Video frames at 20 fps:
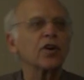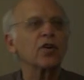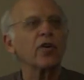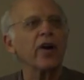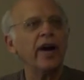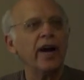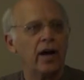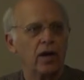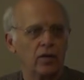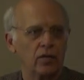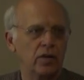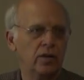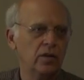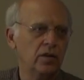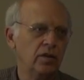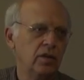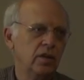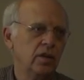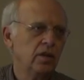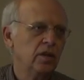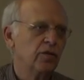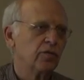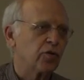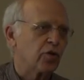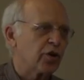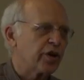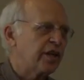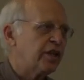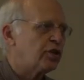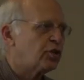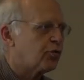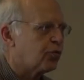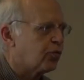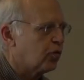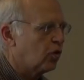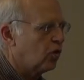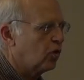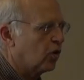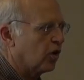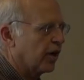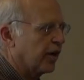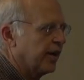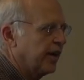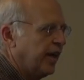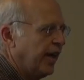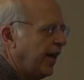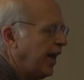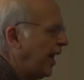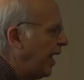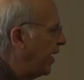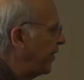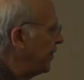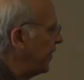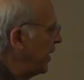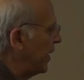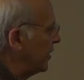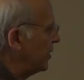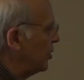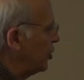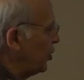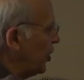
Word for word: the ground for each floor, and then